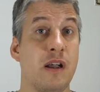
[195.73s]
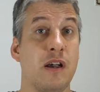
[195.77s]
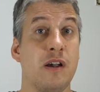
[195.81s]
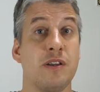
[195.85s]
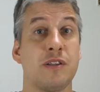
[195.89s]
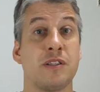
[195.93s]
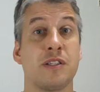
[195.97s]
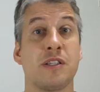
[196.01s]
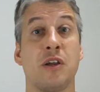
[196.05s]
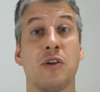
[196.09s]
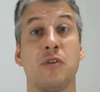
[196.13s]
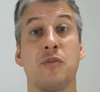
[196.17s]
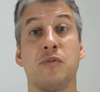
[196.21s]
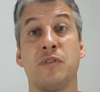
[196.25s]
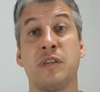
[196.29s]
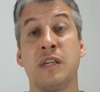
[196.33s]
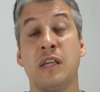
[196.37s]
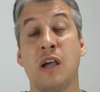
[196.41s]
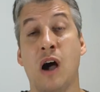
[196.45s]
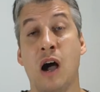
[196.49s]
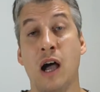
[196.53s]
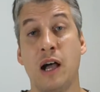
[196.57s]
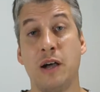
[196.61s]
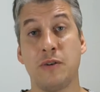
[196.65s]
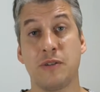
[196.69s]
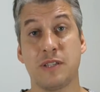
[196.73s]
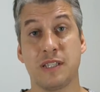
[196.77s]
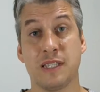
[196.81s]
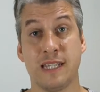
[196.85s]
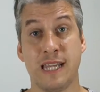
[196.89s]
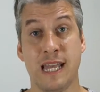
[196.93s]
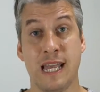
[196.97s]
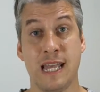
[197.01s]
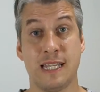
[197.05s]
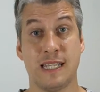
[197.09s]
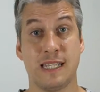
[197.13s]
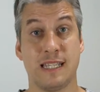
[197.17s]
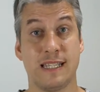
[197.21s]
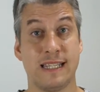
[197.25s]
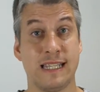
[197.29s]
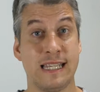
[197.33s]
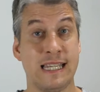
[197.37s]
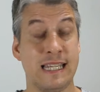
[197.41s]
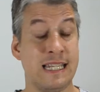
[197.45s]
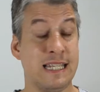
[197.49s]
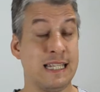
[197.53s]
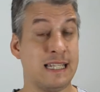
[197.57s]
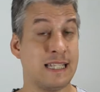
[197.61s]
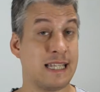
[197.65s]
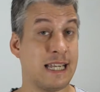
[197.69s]
So the IELTS test
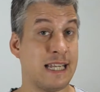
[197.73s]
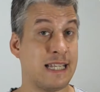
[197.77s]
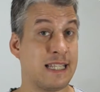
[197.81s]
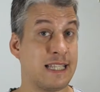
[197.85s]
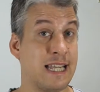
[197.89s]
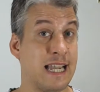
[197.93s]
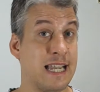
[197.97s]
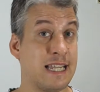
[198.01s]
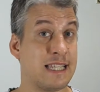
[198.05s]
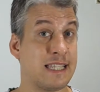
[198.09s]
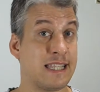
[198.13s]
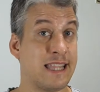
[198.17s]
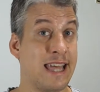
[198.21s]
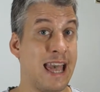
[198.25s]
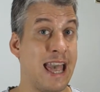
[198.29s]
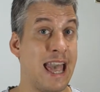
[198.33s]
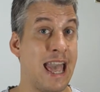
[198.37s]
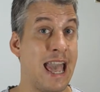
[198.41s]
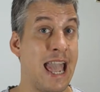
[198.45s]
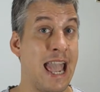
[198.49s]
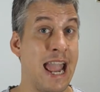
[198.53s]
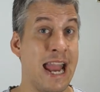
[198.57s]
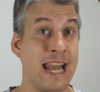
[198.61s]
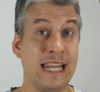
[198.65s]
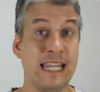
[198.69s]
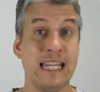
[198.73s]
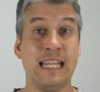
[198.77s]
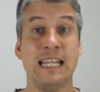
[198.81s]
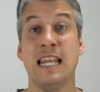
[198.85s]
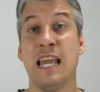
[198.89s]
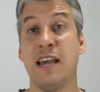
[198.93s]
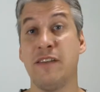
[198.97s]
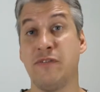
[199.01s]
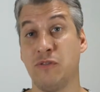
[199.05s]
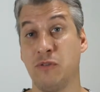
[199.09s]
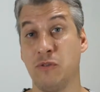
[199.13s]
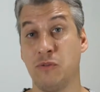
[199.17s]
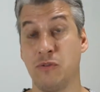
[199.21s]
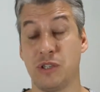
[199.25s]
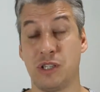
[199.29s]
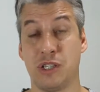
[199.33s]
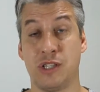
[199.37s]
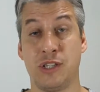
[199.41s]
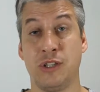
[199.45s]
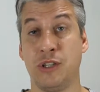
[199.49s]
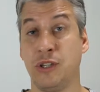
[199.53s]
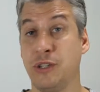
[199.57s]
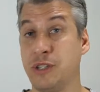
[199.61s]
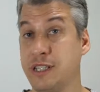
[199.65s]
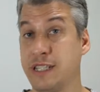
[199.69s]
is a test that any level
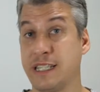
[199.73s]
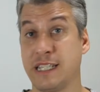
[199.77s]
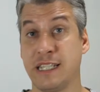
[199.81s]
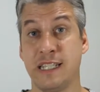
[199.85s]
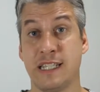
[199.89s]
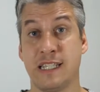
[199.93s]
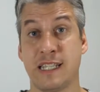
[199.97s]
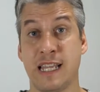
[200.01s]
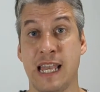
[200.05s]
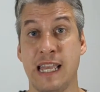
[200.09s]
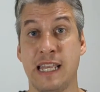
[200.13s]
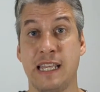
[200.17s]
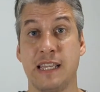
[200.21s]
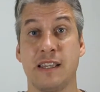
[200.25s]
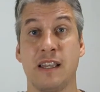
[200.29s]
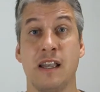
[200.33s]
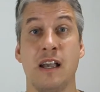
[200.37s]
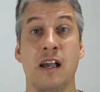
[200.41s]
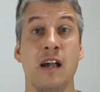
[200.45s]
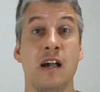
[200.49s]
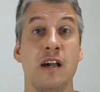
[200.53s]
student can take.